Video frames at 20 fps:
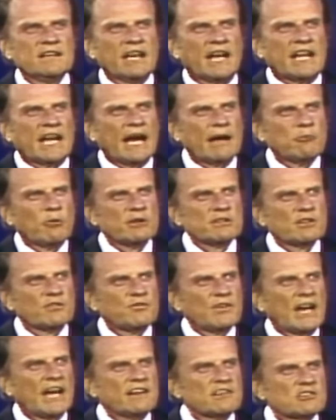And I want to
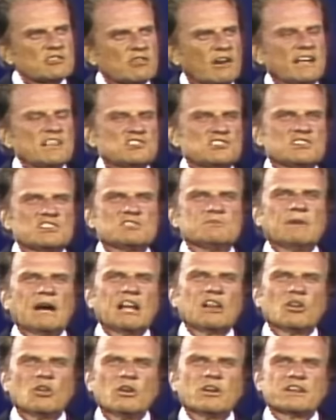find Christ as my
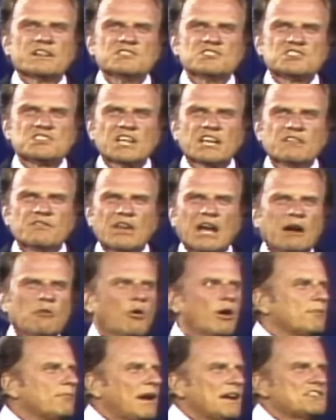Lord and Savior. I
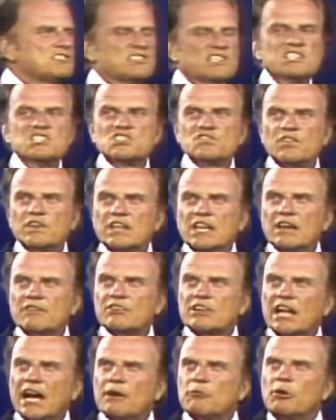want my sins
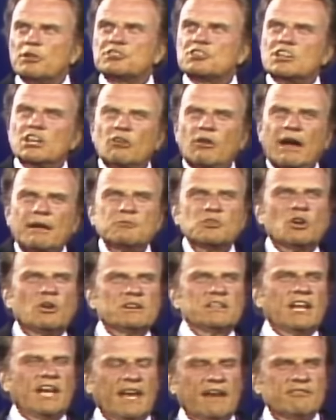forgiven. I want to know I'm
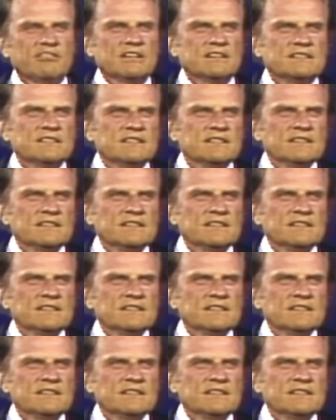going to heaven."